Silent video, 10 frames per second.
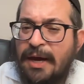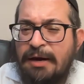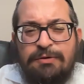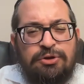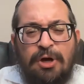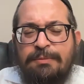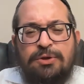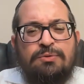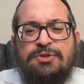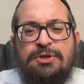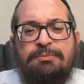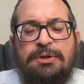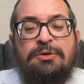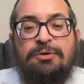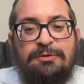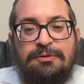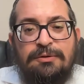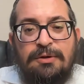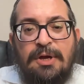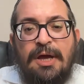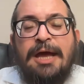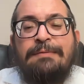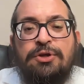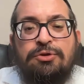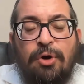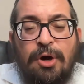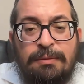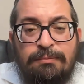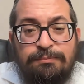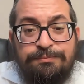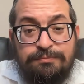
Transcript: Every time you do something good, every time